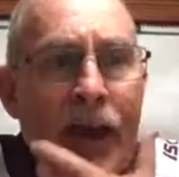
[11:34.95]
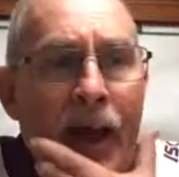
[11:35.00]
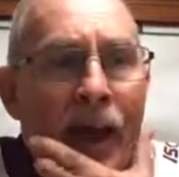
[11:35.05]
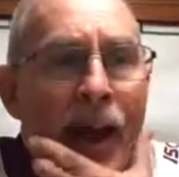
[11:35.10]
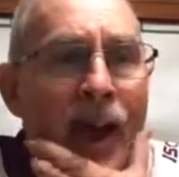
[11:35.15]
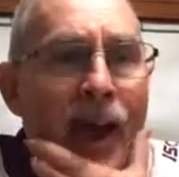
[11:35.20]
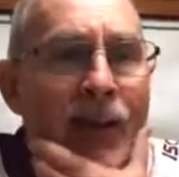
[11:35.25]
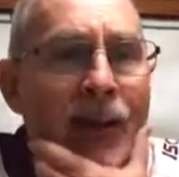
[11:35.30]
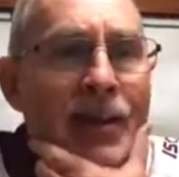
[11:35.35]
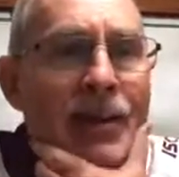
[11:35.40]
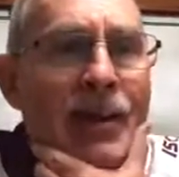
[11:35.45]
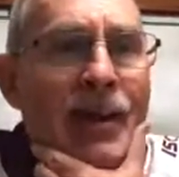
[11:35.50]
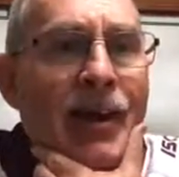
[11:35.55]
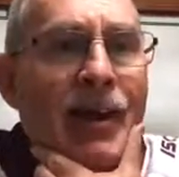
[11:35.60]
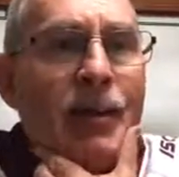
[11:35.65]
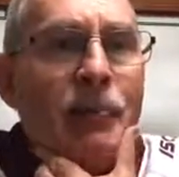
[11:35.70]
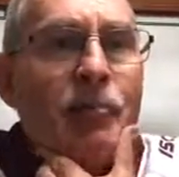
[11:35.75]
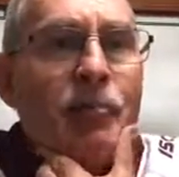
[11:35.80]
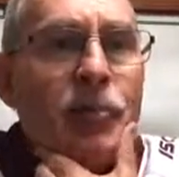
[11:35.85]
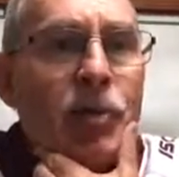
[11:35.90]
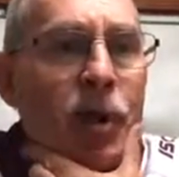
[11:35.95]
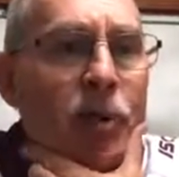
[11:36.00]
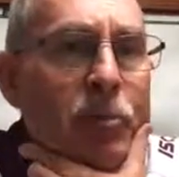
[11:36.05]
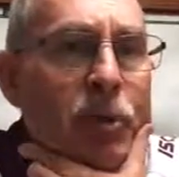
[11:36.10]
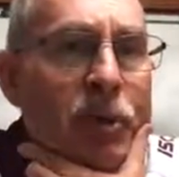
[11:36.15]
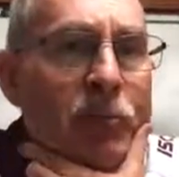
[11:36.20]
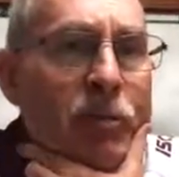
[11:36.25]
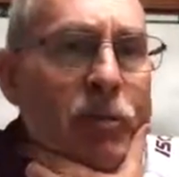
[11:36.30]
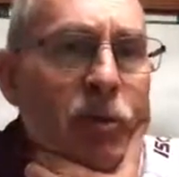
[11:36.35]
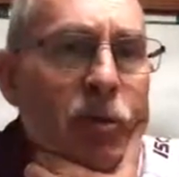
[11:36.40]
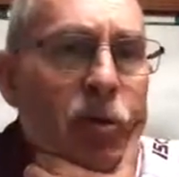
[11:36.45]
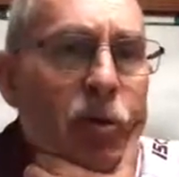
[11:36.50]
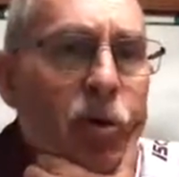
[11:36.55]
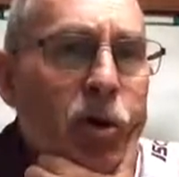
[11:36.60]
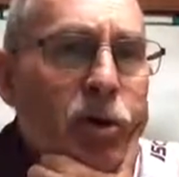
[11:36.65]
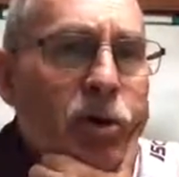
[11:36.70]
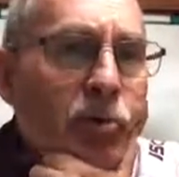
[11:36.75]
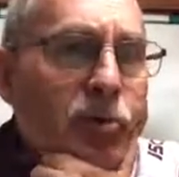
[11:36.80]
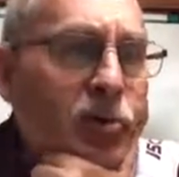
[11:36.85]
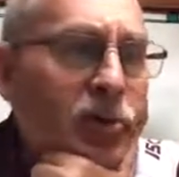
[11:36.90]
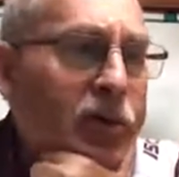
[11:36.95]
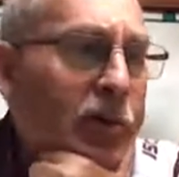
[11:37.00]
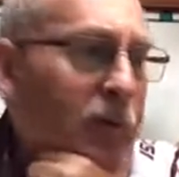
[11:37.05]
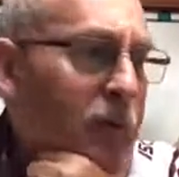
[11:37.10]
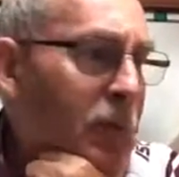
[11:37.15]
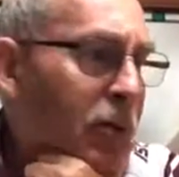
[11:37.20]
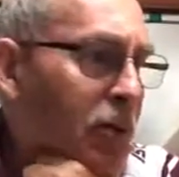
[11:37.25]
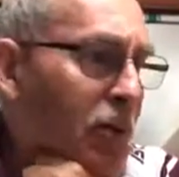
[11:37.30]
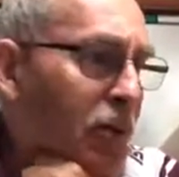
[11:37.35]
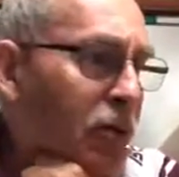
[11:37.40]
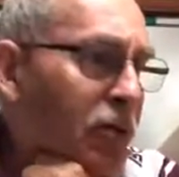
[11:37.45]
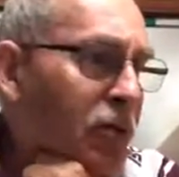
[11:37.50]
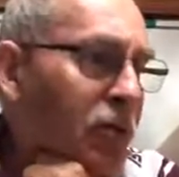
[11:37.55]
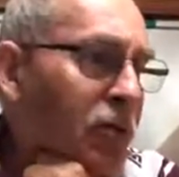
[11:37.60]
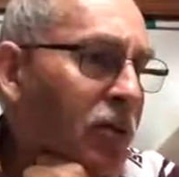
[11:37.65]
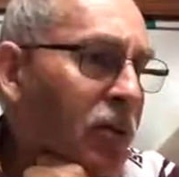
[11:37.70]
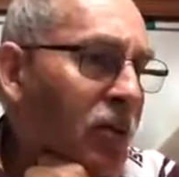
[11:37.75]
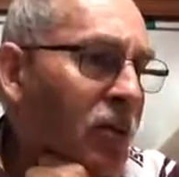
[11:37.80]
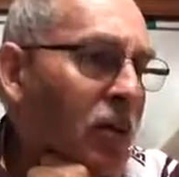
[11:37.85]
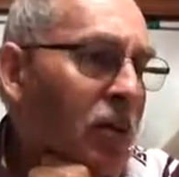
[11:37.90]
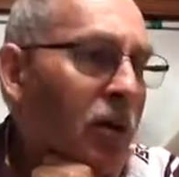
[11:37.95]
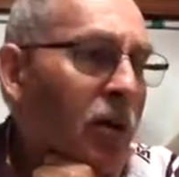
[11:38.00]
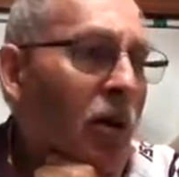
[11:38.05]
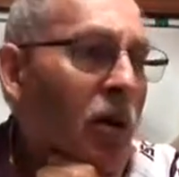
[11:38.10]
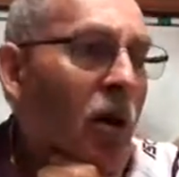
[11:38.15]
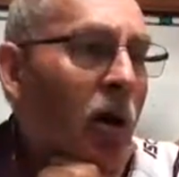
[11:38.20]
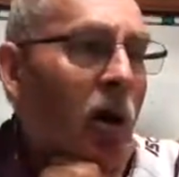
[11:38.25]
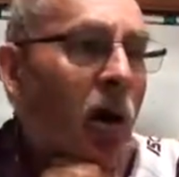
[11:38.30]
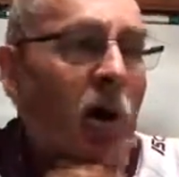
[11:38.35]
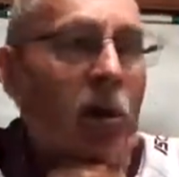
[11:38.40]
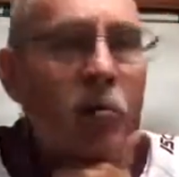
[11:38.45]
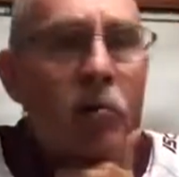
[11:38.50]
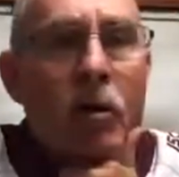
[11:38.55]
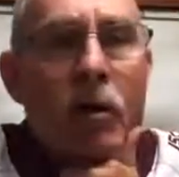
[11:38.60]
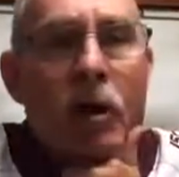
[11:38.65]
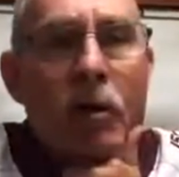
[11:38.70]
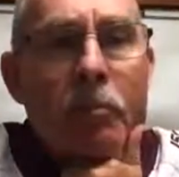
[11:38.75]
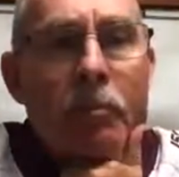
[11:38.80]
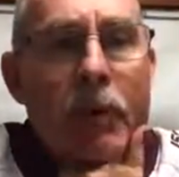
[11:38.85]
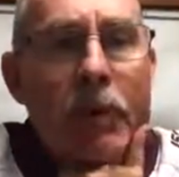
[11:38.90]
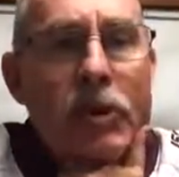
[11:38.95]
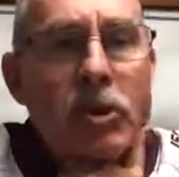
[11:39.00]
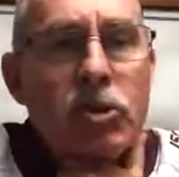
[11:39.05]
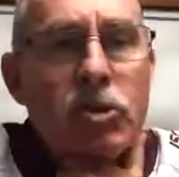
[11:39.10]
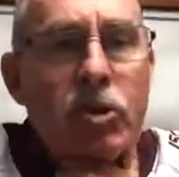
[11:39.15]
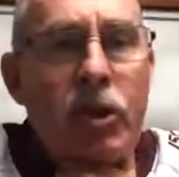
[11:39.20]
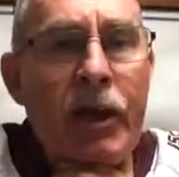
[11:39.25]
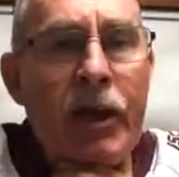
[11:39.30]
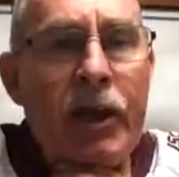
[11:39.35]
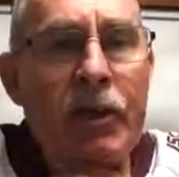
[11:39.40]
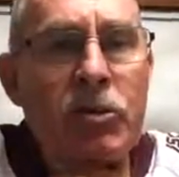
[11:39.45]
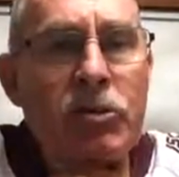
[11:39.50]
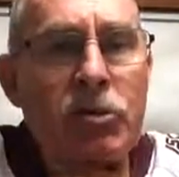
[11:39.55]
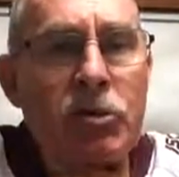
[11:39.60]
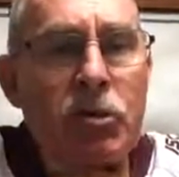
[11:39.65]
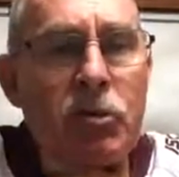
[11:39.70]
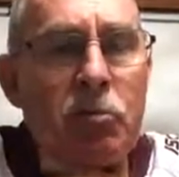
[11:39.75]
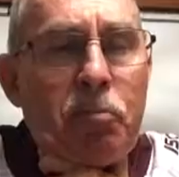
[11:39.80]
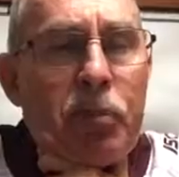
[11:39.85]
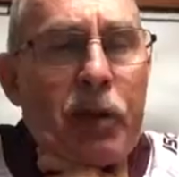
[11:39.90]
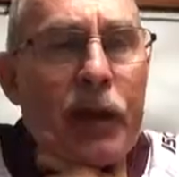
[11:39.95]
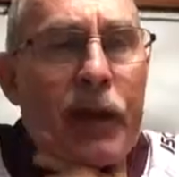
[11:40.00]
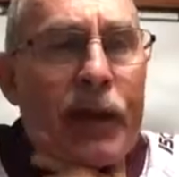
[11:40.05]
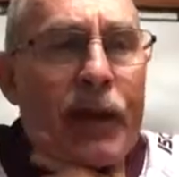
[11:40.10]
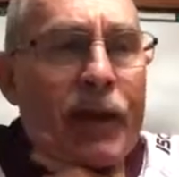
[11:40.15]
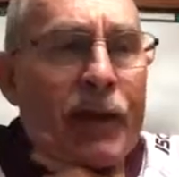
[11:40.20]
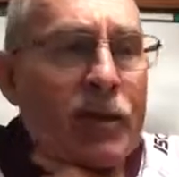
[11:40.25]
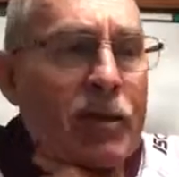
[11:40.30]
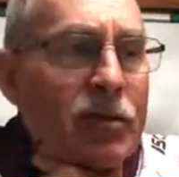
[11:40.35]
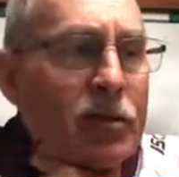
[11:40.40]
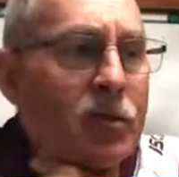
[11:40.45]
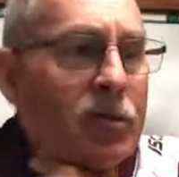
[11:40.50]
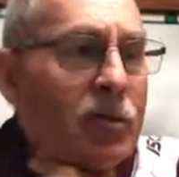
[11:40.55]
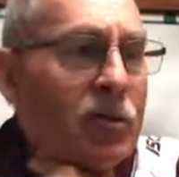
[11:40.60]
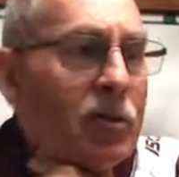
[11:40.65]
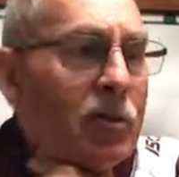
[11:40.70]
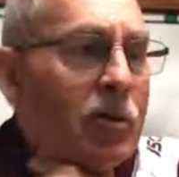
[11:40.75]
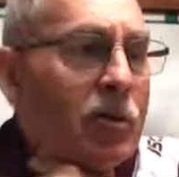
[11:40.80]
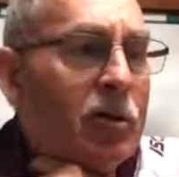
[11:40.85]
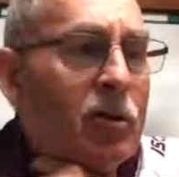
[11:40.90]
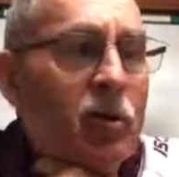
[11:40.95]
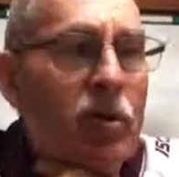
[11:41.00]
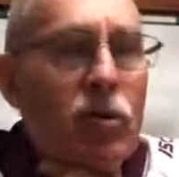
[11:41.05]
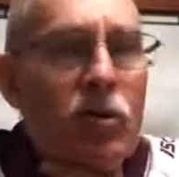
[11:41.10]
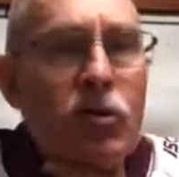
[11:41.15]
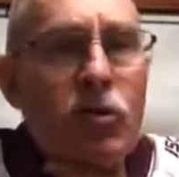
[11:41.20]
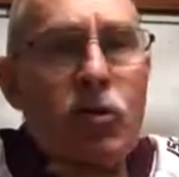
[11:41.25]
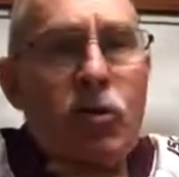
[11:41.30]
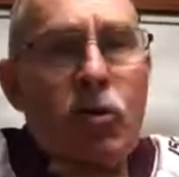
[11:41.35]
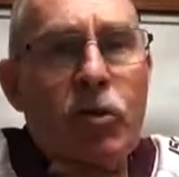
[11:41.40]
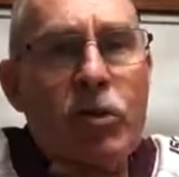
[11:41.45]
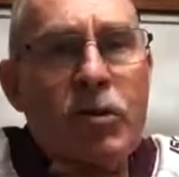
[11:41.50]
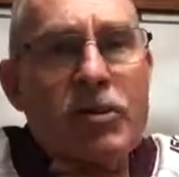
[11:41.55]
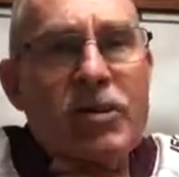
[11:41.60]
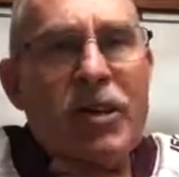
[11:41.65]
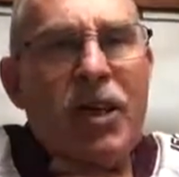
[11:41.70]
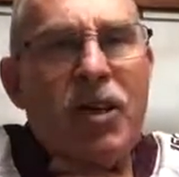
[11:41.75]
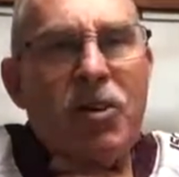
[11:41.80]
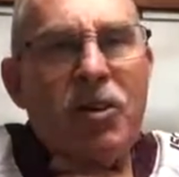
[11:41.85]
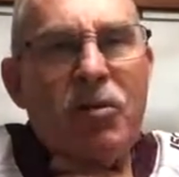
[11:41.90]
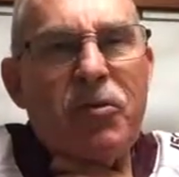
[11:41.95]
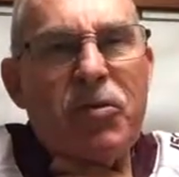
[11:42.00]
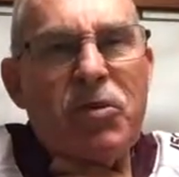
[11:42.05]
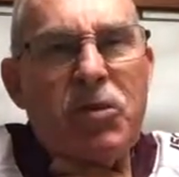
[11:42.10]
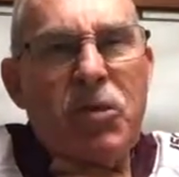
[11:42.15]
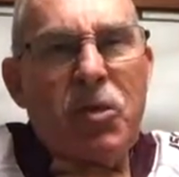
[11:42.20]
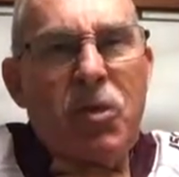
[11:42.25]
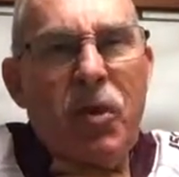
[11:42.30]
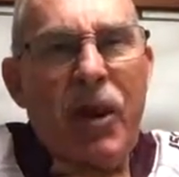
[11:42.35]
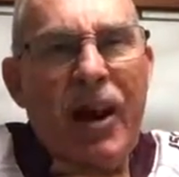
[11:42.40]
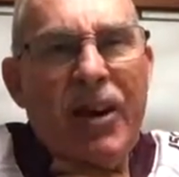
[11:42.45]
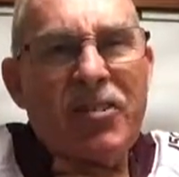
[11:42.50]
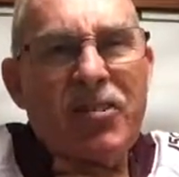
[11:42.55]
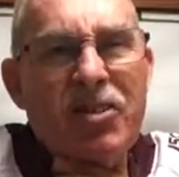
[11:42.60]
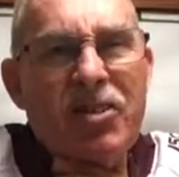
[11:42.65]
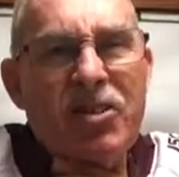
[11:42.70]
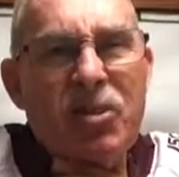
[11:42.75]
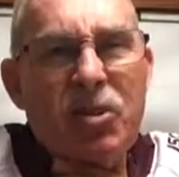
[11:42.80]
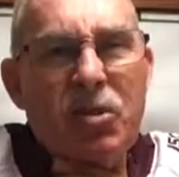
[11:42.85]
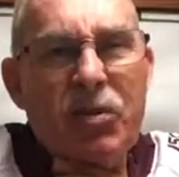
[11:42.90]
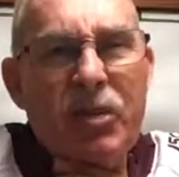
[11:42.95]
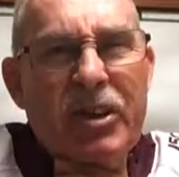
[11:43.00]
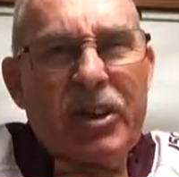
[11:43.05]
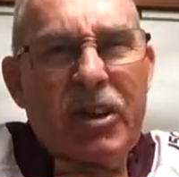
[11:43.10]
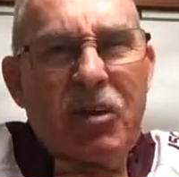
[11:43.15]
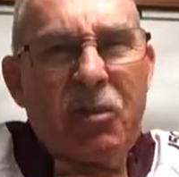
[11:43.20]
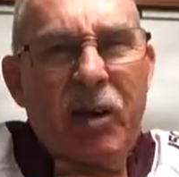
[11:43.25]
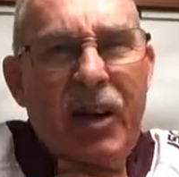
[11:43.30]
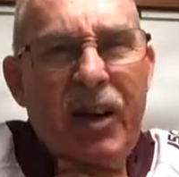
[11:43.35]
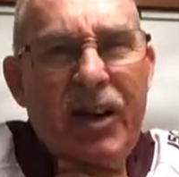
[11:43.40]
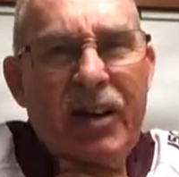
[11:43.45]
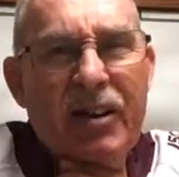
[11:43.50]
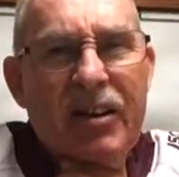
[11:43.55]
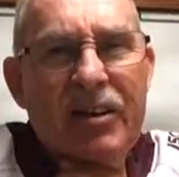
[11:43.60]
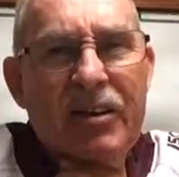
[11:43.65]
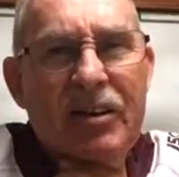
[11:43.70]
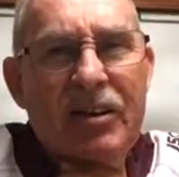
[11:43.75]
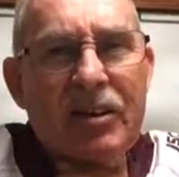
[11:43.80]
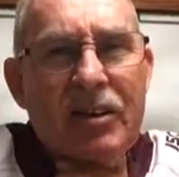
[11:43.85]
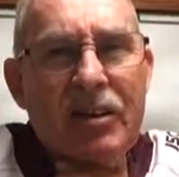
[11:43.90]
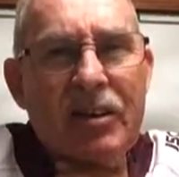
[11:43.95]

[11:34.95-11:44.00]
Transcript: And I'm giving the award to myself because on my bench I had 2 players who scored a total of 221.